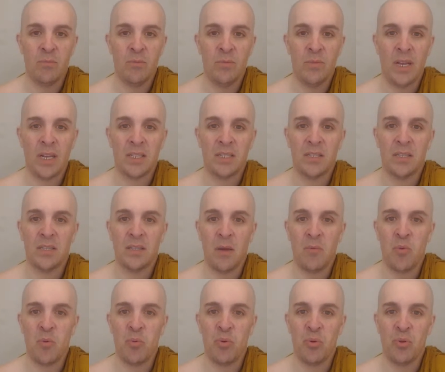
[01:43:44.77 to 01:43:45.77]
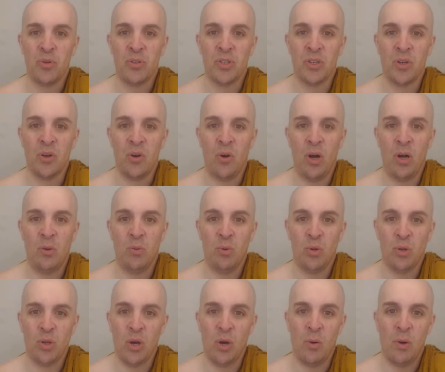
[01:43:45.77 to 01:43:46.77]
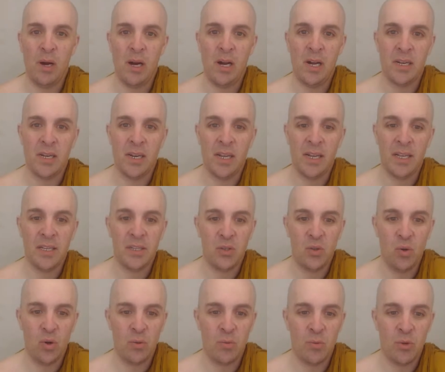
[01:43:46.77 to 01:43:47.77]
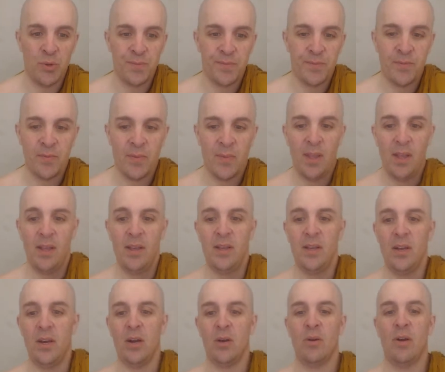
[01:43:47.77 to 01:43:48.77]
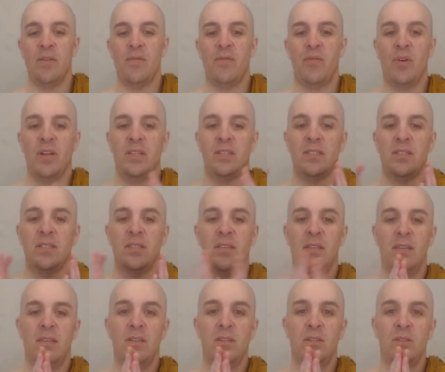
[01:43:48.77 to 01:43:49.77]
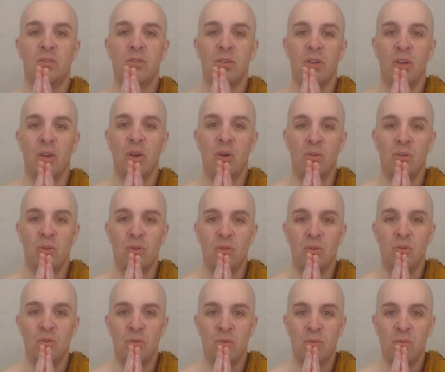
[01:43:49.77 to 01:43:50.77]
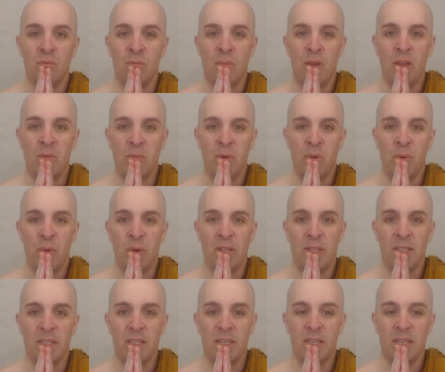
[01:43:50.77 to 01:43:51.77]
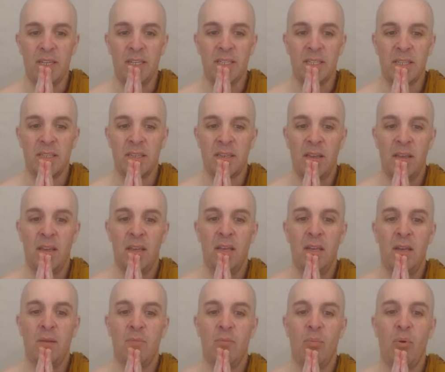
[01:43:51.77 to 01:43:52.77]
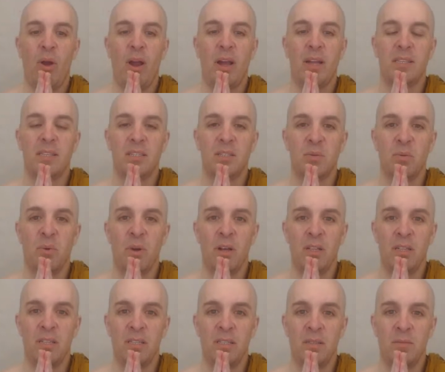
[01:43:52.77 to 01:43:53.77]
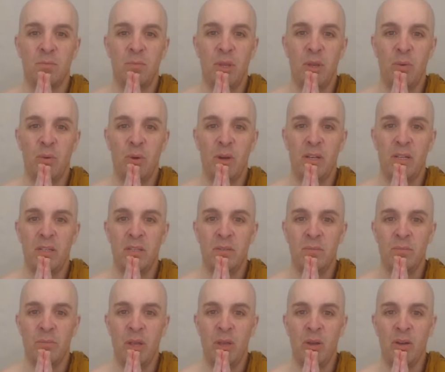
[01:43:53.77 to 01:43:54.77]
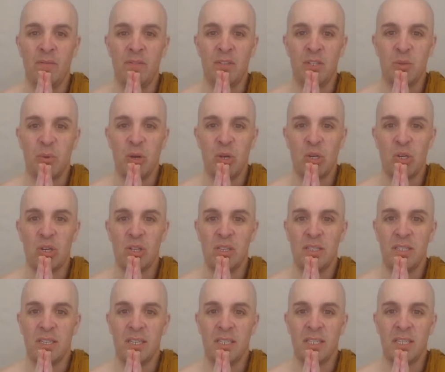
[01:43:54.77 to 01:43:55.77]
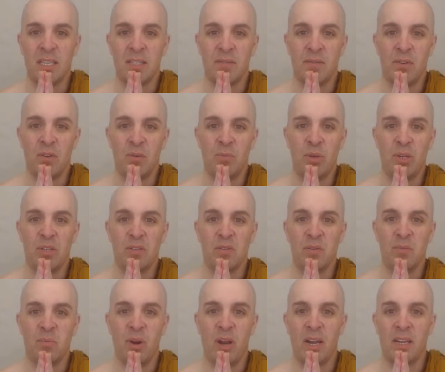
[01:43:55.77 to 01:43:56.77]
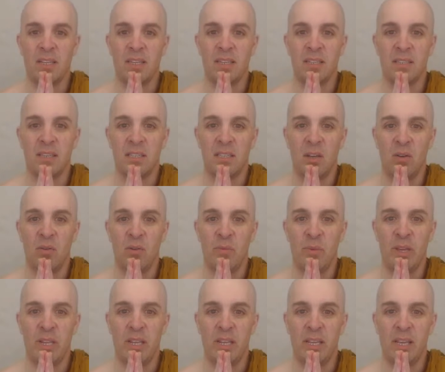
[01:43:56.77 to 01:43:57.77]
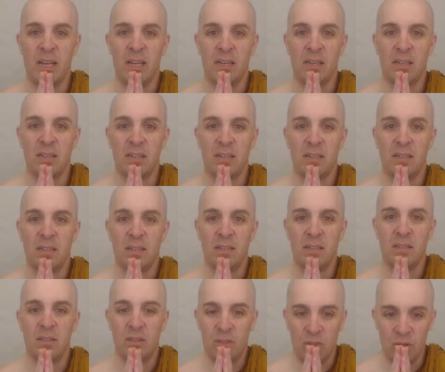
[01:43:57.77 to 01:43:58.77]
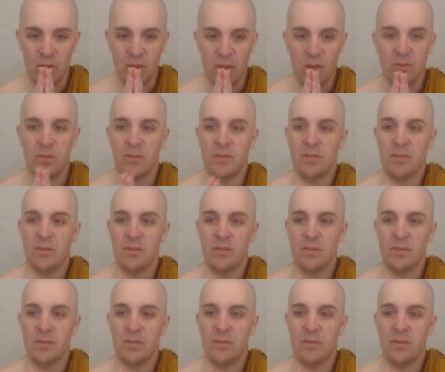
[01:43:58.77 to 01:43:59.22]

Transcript: next Dhammapalooza, all will go on as normal. All right, friends, Sugi Hotu, may you be well and at ease. Practice well and be well. May you have a spiritually successful and peaceful practice until we meet again. Sugi.